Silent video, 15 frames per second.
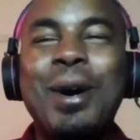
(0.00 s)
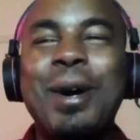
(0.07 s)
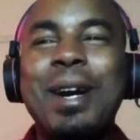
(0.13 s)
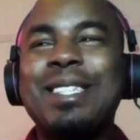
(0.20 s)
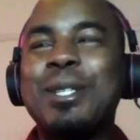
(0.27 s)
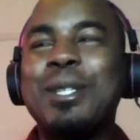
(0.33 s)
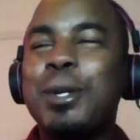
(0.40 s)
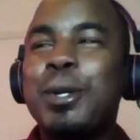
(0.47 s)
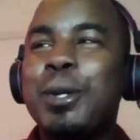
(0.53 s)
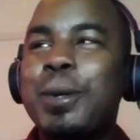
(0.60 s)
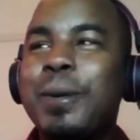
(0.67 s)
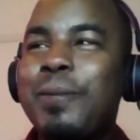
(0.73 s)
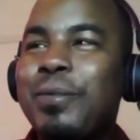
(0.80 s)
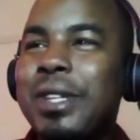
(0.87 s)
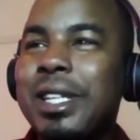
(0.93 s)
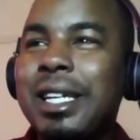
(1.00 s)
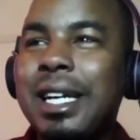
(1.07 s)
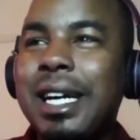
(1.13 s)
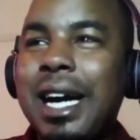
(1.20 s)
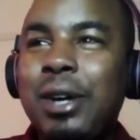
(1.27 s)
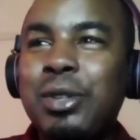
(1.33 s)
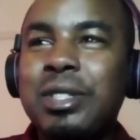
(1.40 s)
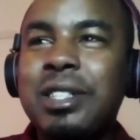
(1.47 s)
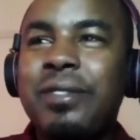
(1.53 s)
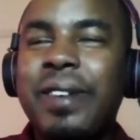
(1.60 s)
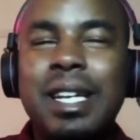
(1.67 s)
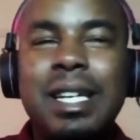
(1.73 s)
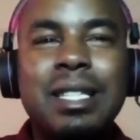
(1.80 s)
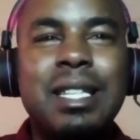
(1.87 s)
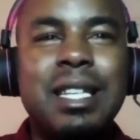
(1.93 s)
All right, so housing
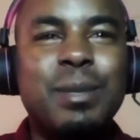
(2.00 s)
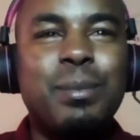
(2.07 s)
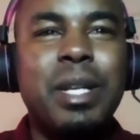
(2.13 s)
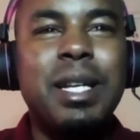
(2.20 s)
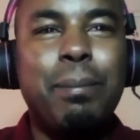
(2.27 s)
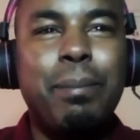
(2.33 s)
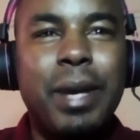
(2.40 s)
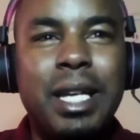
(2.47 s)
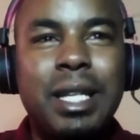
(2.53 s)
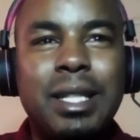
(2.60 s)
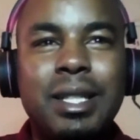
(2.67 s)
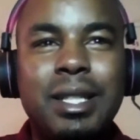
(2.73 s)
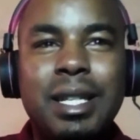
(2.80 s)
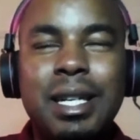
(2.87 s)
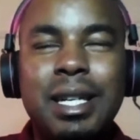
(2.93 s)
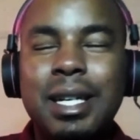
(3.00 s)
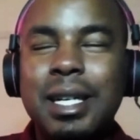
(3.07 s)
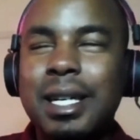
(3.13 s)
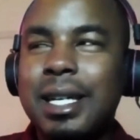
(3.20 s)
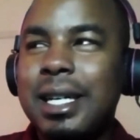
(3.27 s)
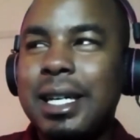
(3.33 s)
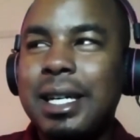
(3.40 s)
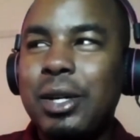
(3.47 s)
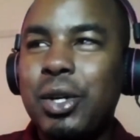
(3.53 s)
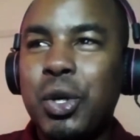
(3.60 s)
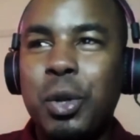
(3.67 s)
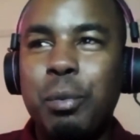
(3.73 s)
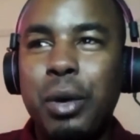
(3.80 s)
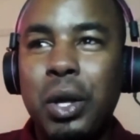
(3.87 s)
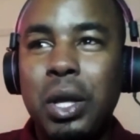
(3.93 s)
finance has been a pain
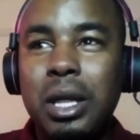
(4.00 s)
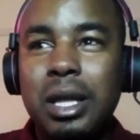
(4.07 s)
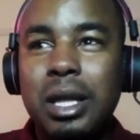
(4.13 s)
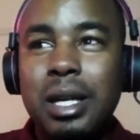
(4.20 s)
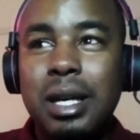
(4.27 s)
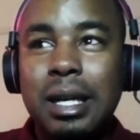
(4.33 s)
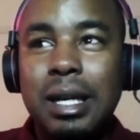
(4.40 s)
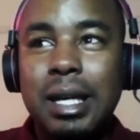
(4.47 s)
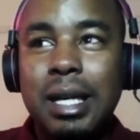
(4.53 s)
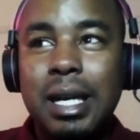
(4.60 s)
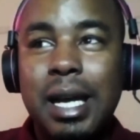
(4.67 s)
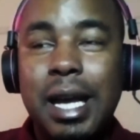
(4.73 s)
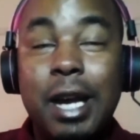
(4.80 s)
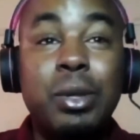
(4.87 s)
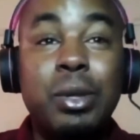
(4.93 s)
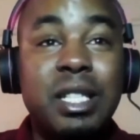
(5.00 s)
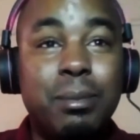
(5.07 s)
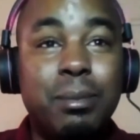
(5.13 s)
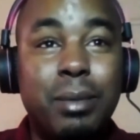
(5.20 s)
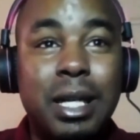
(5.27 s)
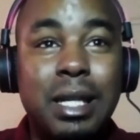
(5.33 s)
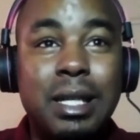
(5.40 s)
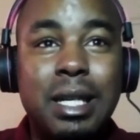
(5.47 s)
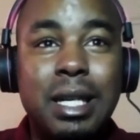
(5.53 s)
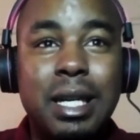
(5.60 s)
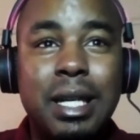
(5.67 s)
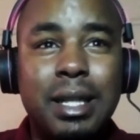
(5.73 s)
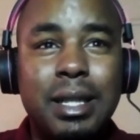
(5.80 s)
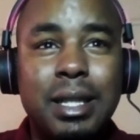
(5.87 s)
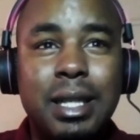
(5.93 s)
on both Equity Bank
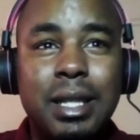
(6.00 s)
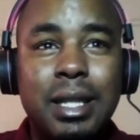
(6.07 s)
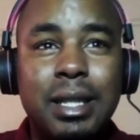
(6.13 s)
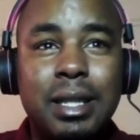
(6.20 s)
and